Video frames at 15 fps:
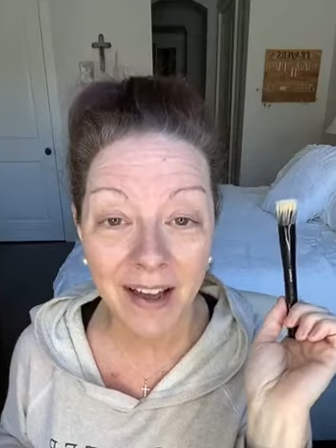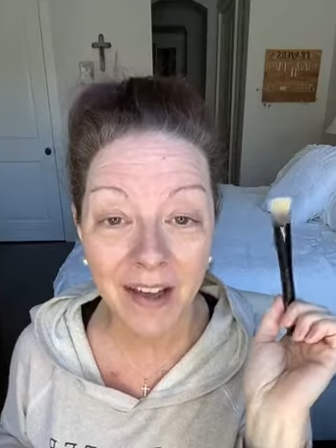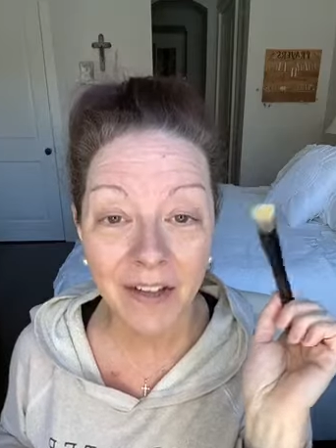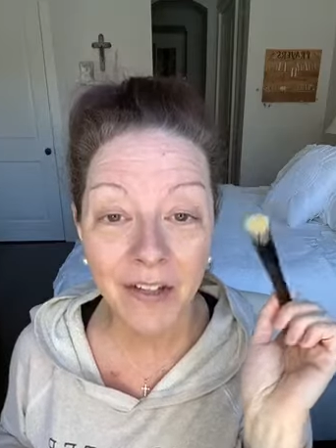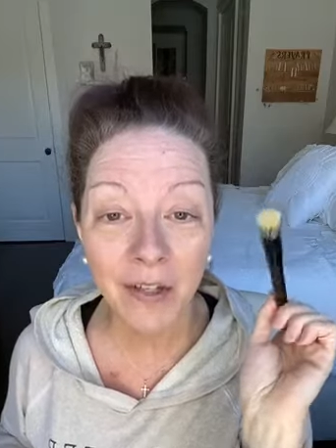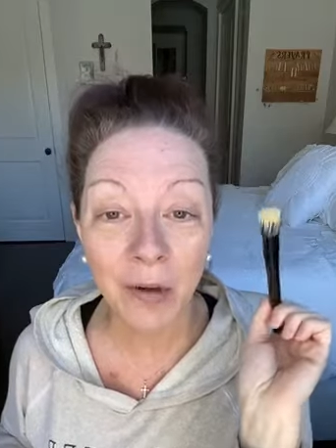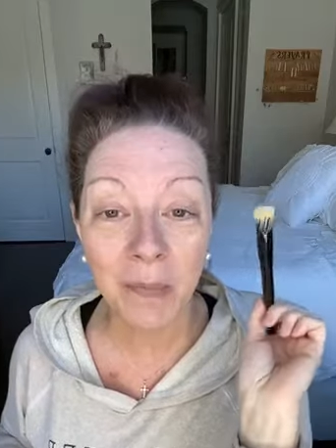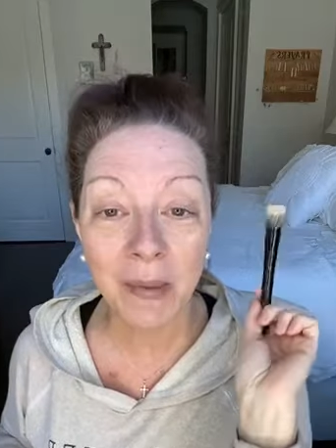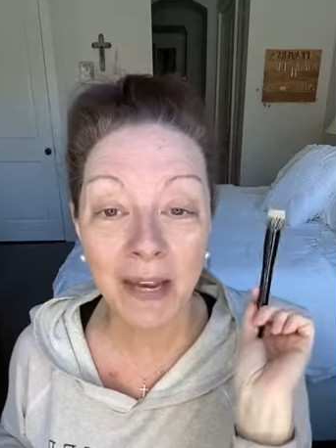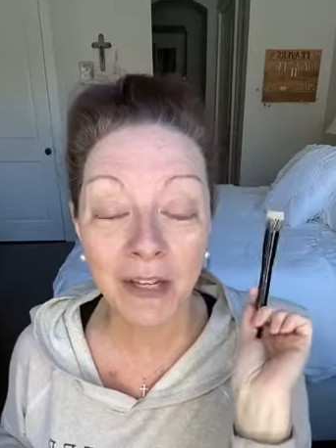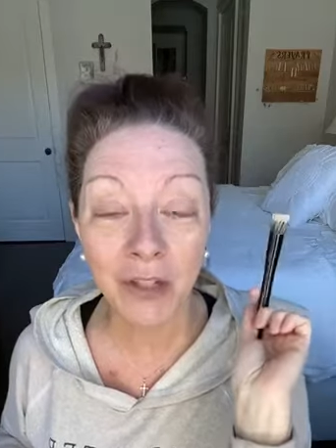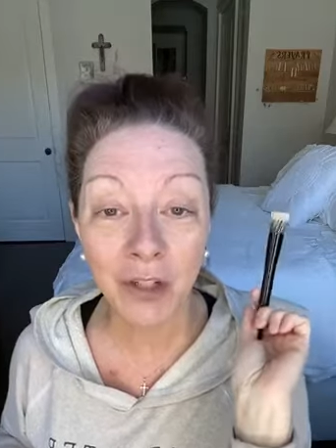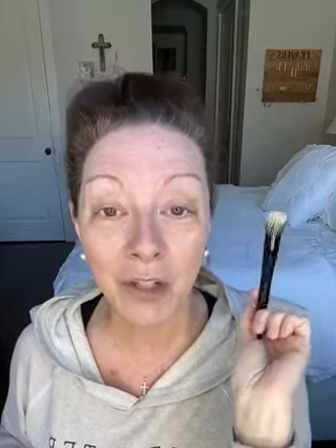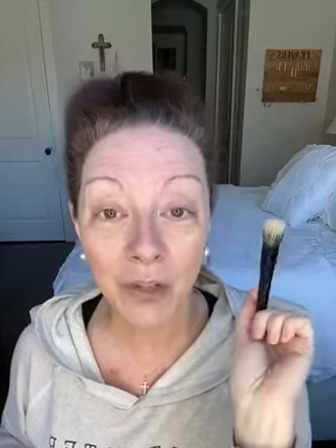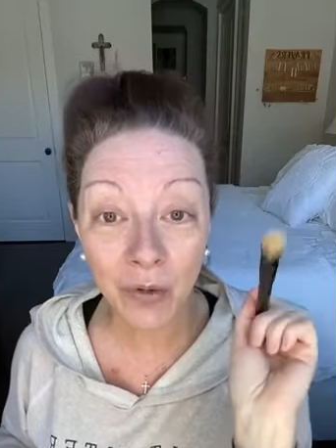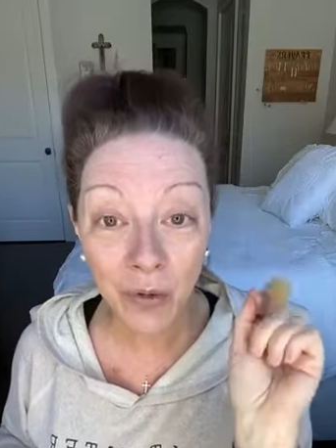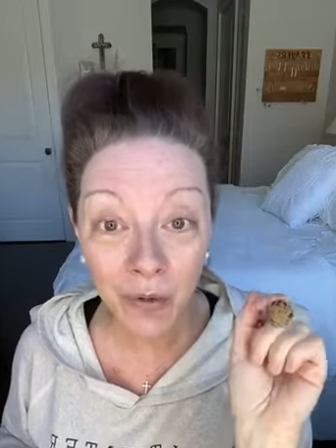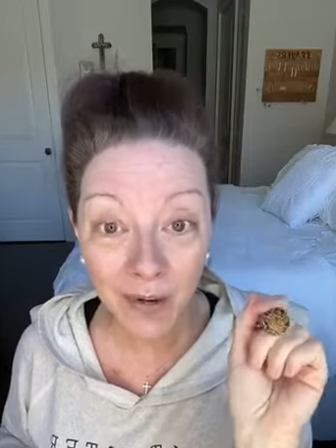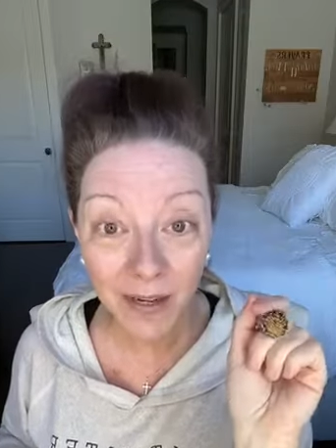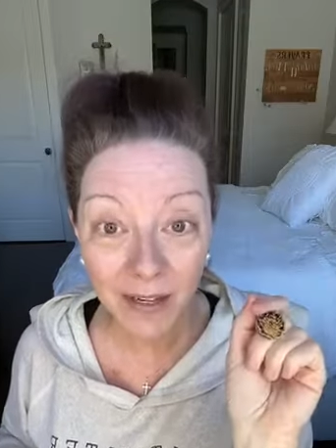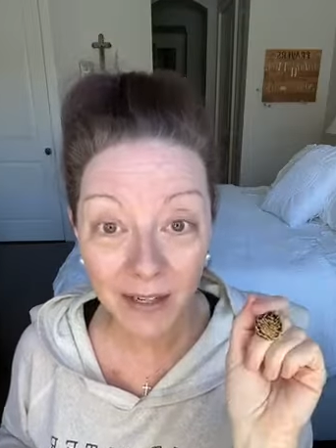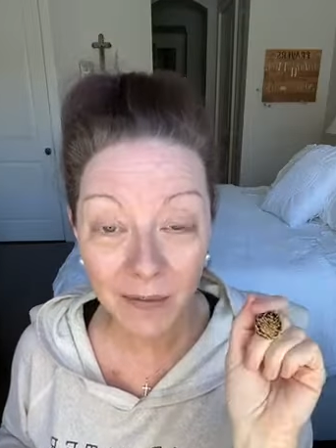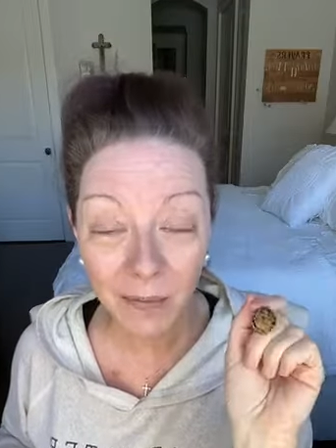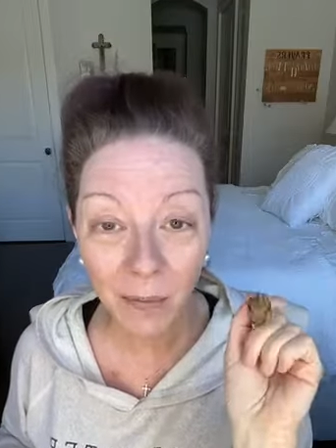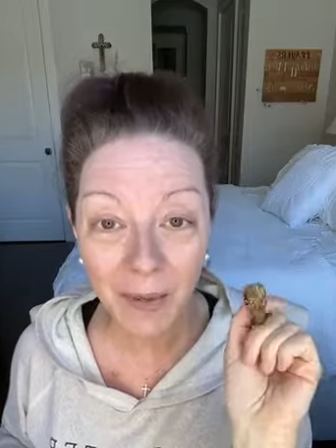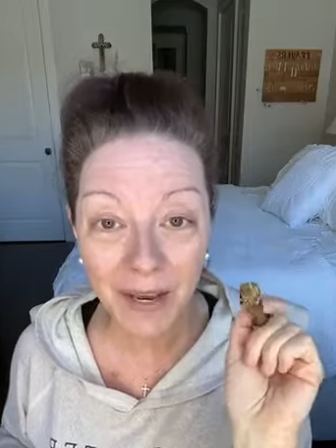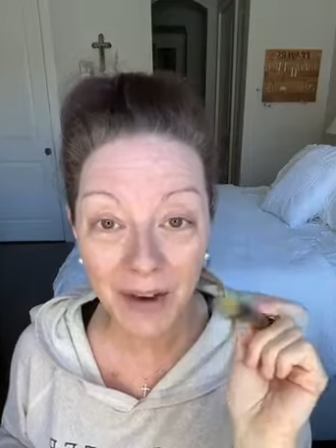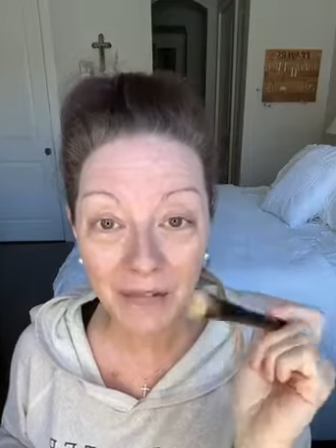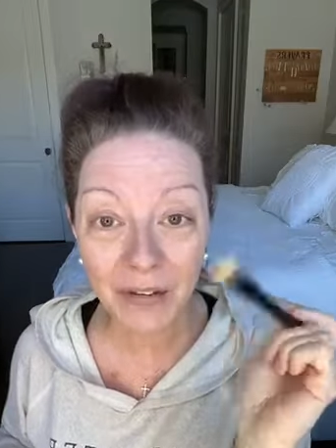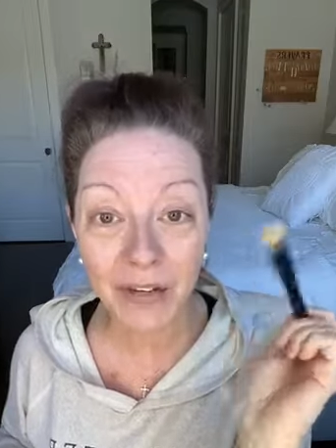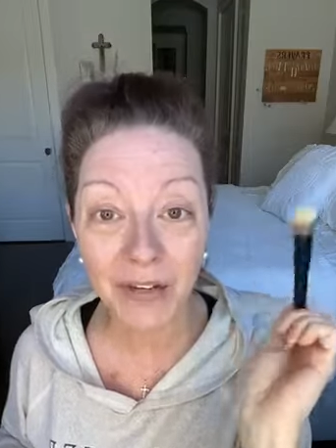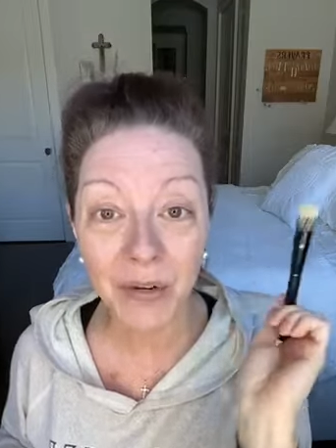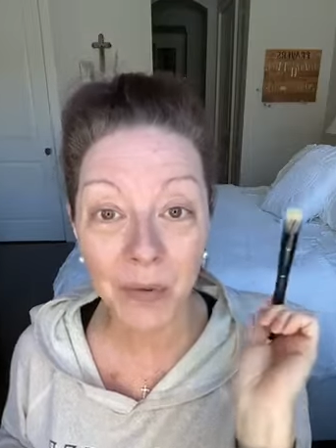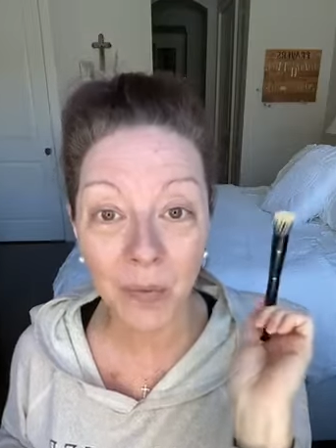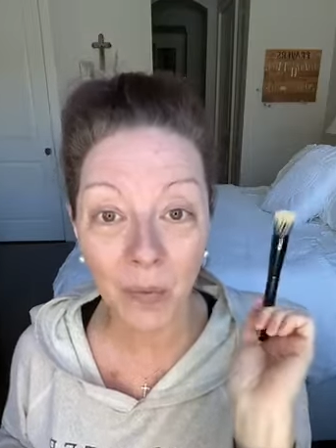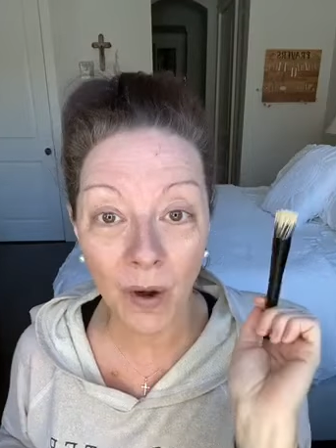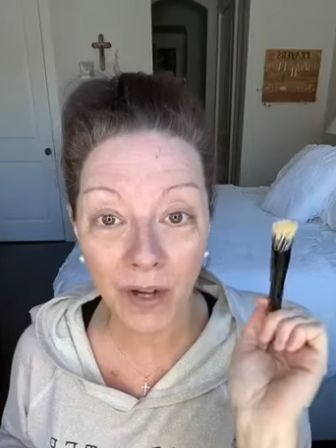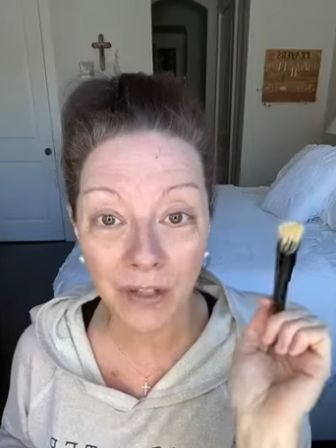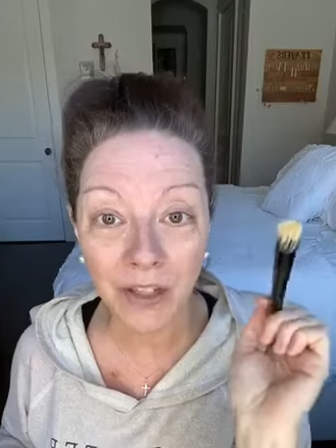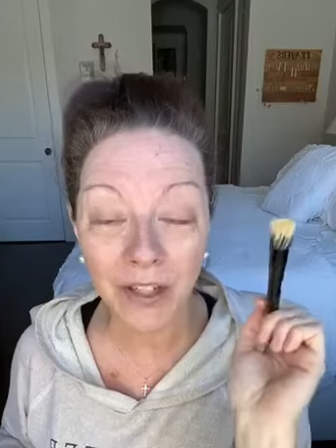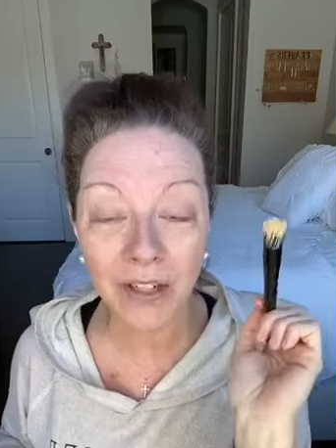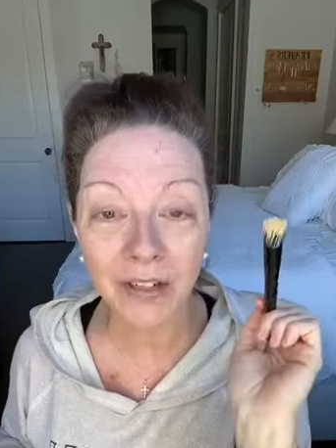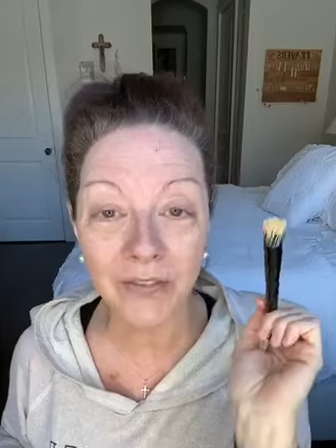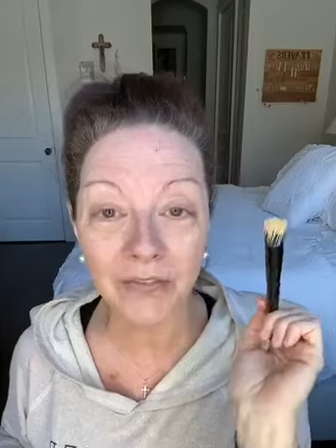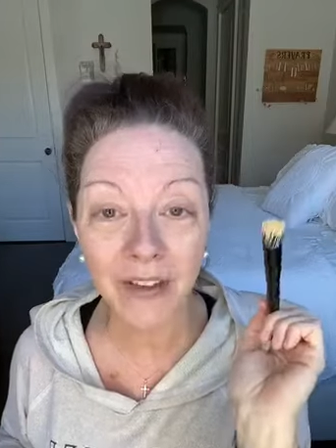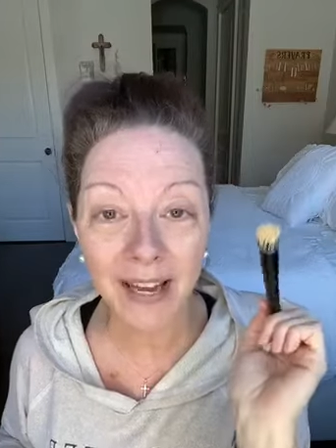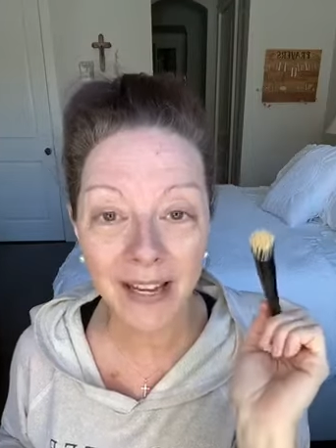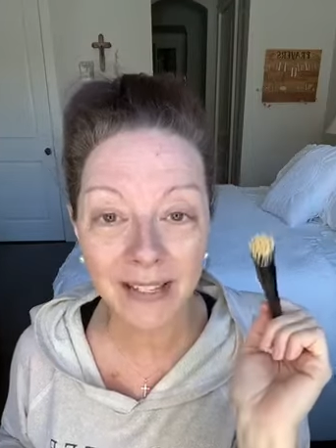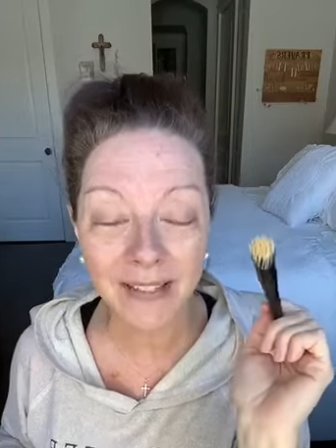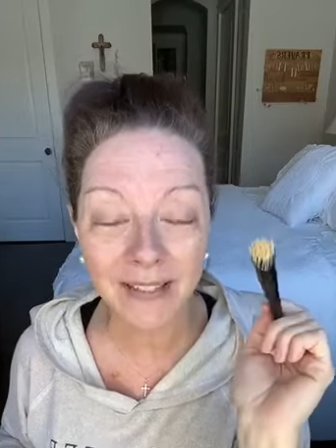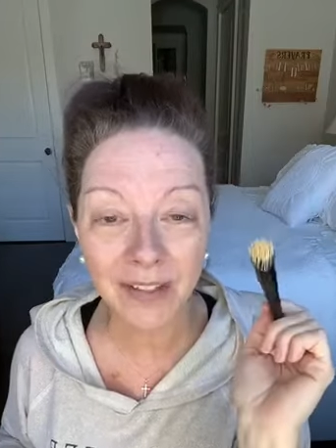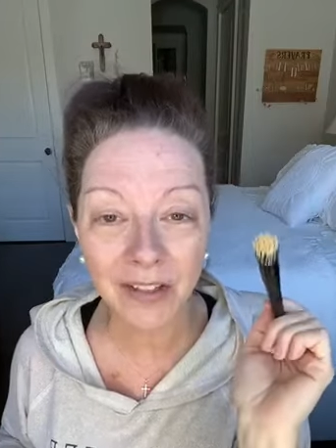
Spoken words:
So make sure whenever you're washing your face,